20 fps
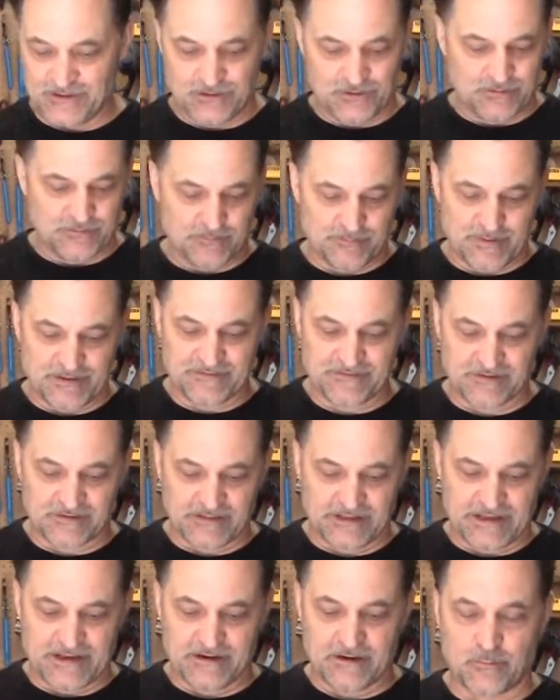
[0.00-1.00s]
You
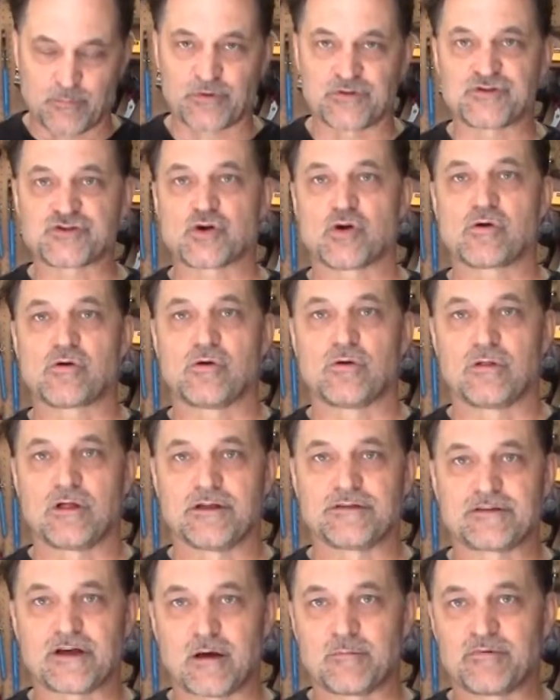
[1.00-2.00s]
basically end up with charcoal
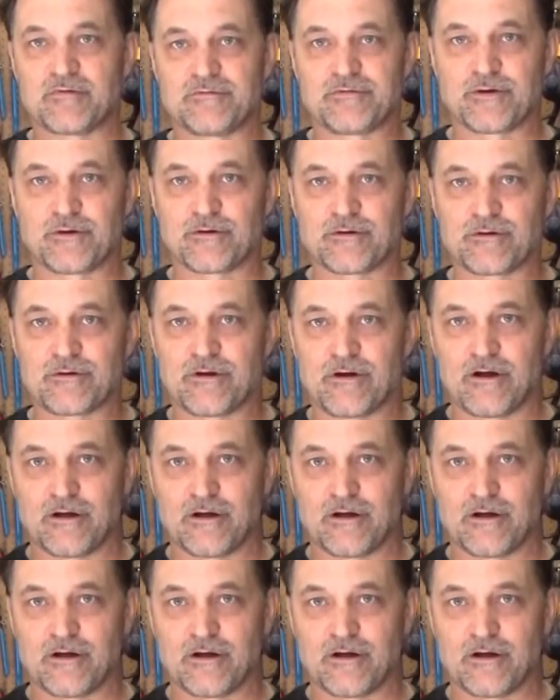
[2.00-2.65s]
on top of your